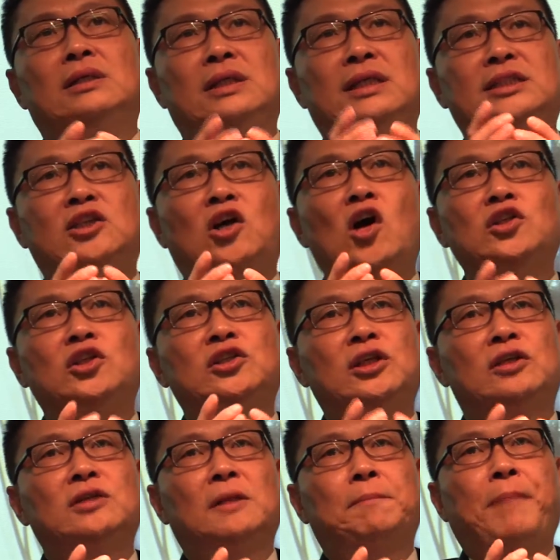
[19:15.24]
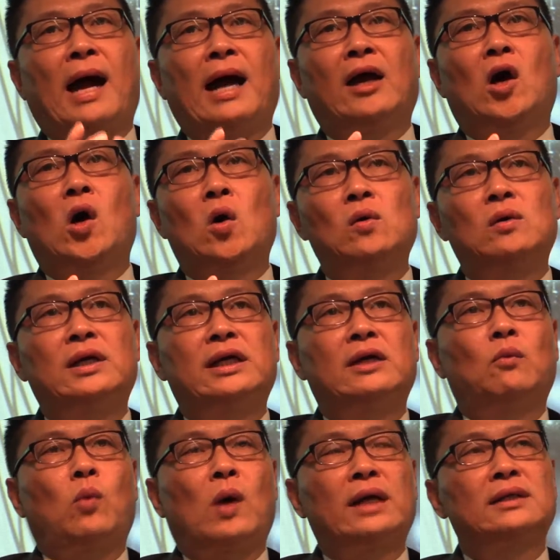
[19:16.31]
is constituted by
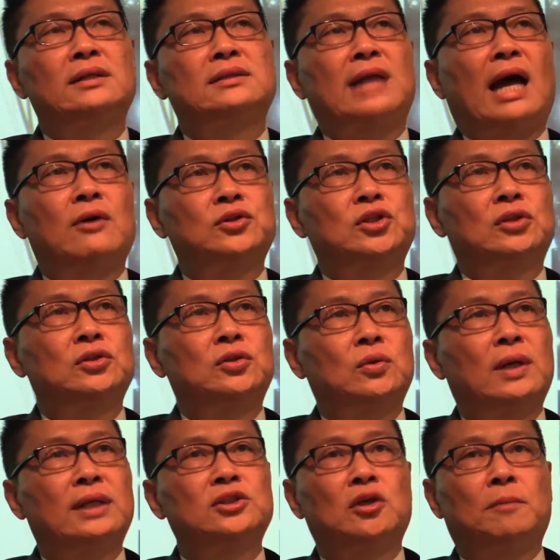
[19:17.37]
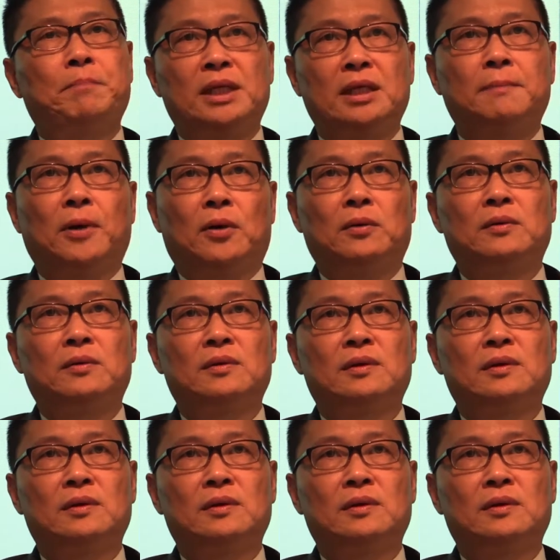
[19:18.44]
only 1,200 people.